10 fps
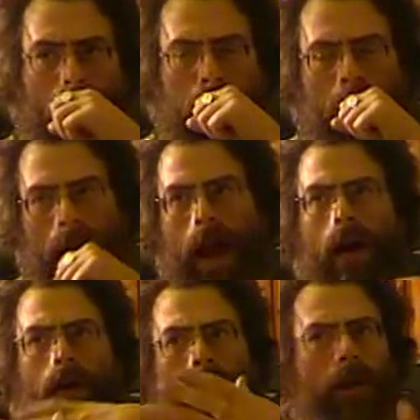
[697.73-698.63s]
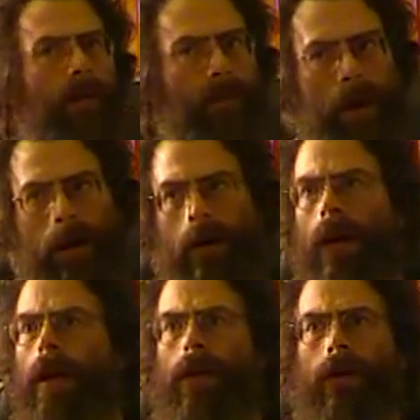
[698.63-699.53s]
How it would compare,
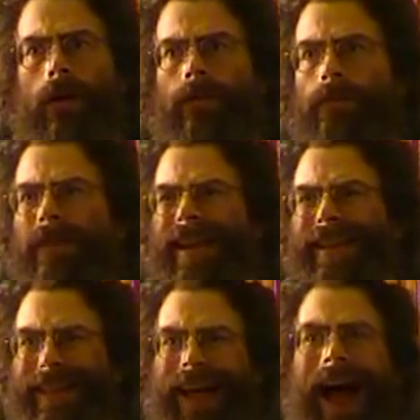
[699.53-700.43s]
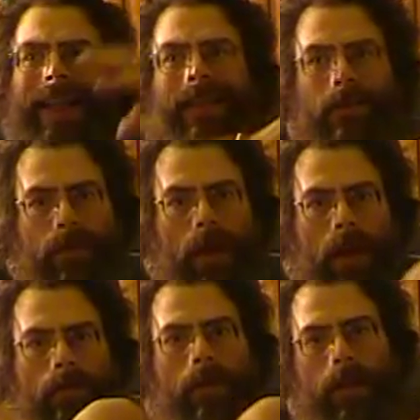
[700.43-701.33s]
you know, if you played lots of
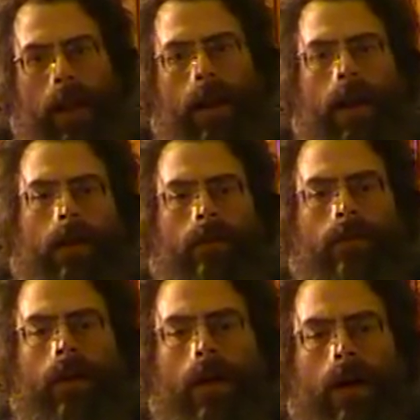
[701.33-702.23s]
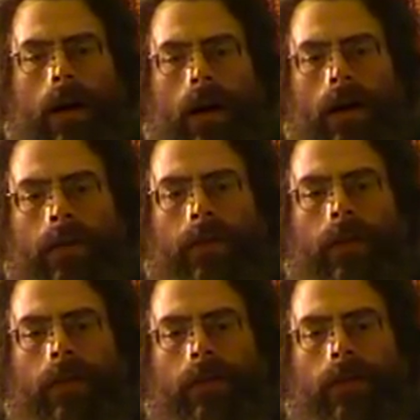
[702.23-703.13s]
games in that kind of uh,
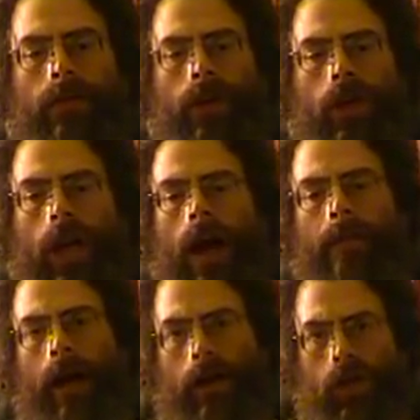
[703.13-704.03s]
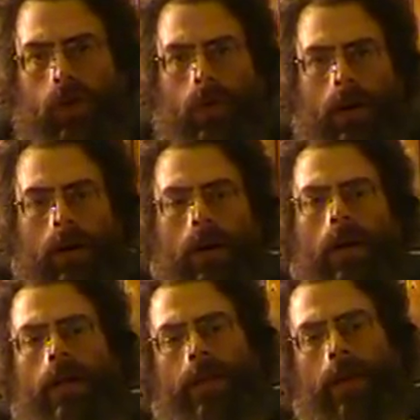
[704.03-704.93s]
division, I'm not sure.
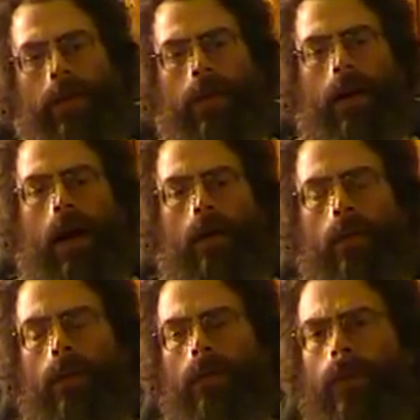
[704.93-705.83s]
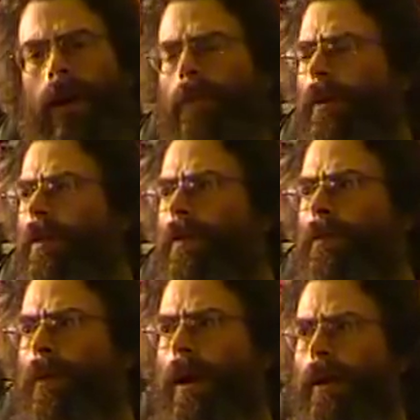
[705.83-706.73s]
The other, uh, when I was
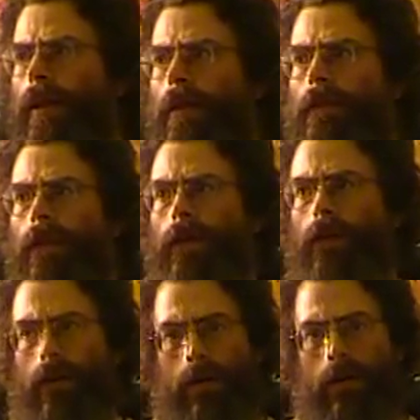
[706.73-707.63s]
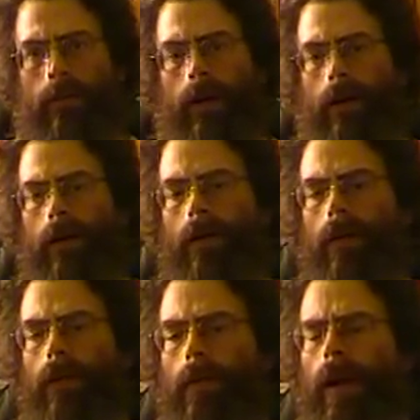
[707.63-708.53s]
running this for a tournament,
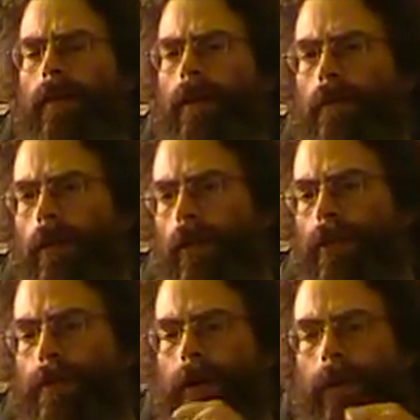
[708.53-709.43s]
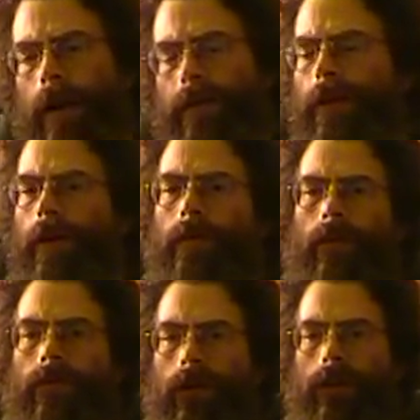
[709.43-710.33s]
the way I did it was a three round
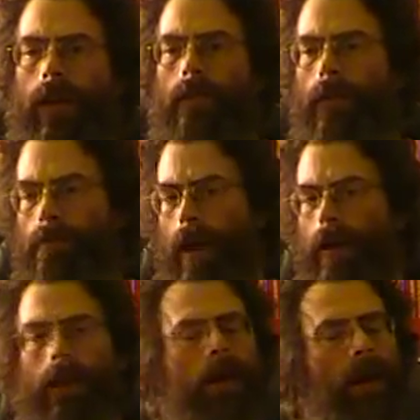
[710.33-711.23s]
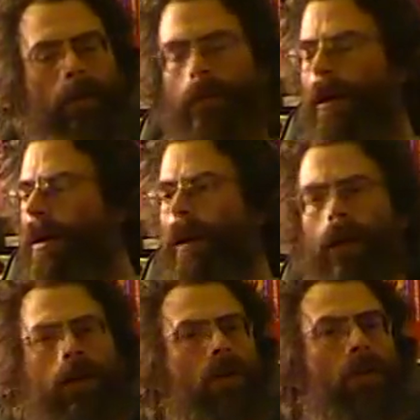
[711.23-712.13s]
tournament. First game was basic game,
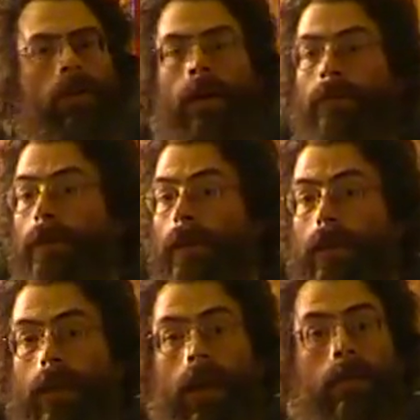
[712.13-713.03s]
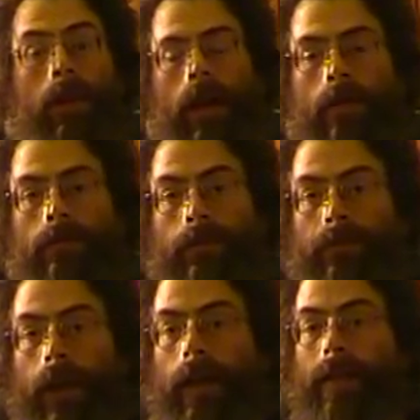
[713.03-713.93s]
Introduce everybody to the game, allow them to
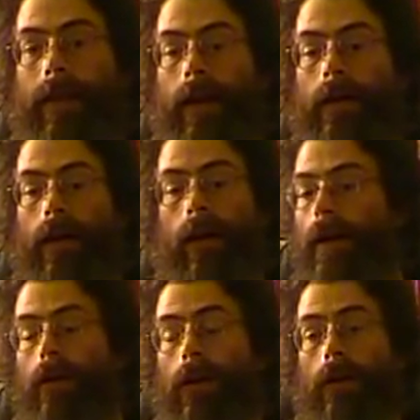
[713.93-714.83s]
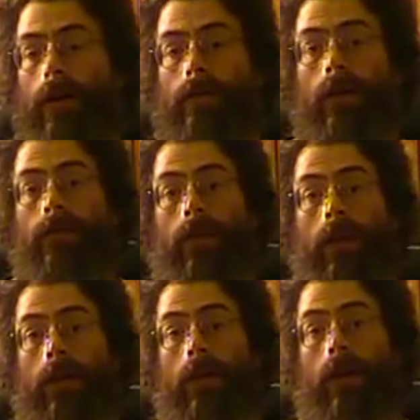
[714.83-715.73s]
play. it. Second, you know, even if
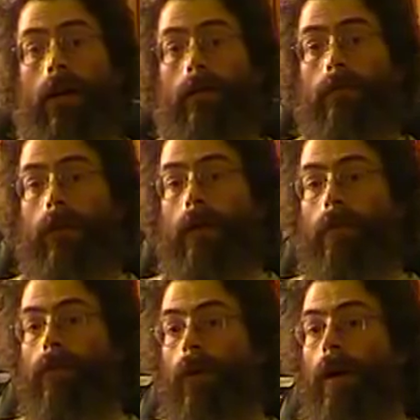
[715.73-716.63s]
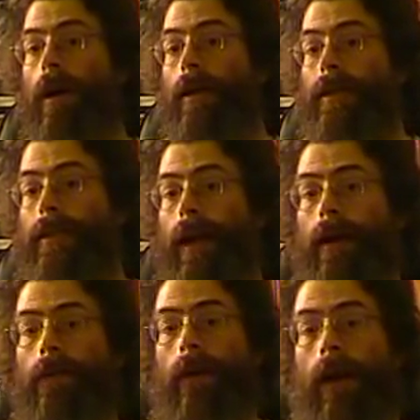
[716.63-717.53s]
they, they'd never played before.
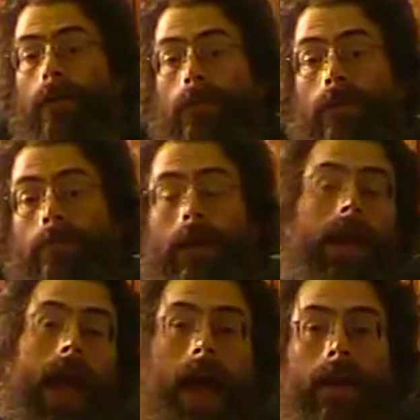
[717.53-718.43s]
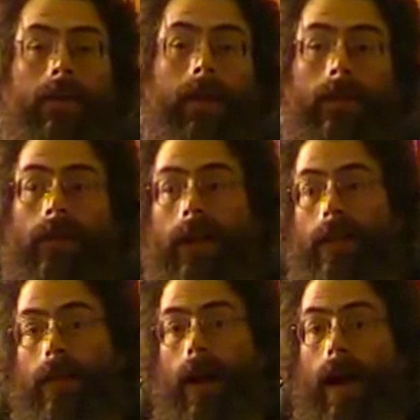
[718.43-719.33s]
Second round would be add the
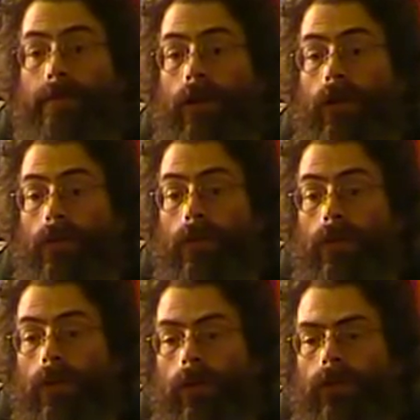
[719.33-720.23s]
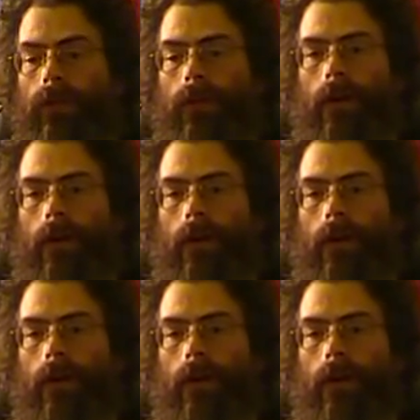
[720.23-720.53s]
advanced and optional rules.